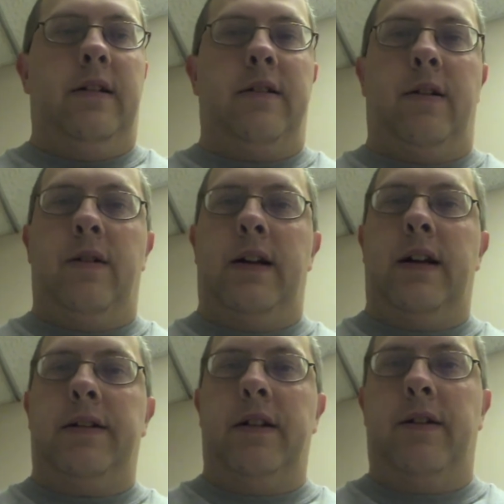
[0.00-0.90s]
so I
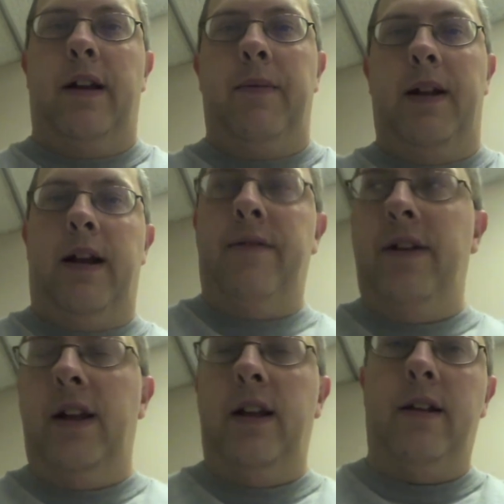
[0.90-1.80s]
guess they'll give me an
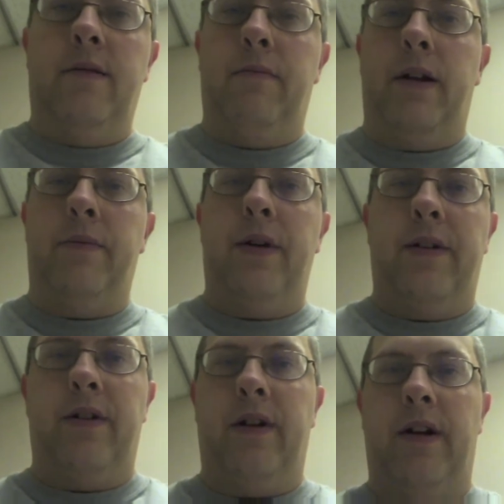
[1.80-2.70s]
IV and blood
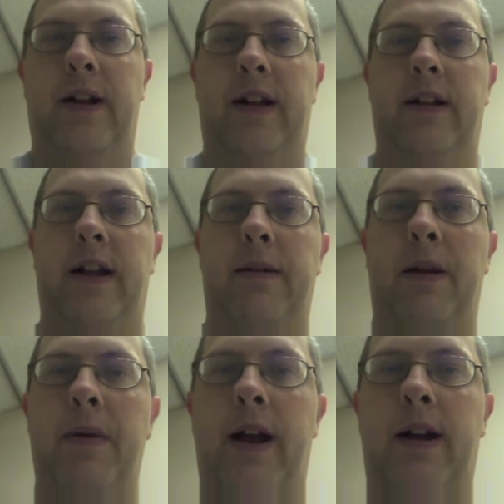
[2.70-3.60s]
pressure and all that and take me
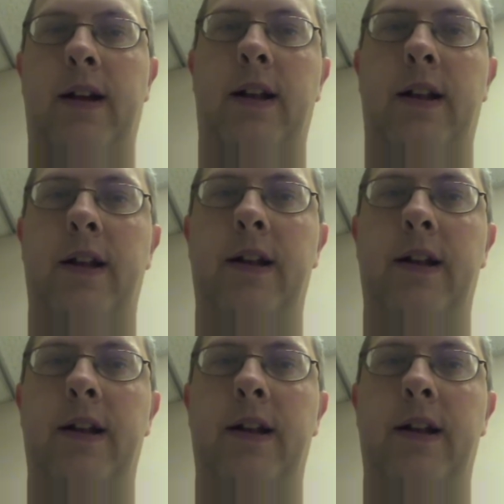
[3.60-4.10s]
back, and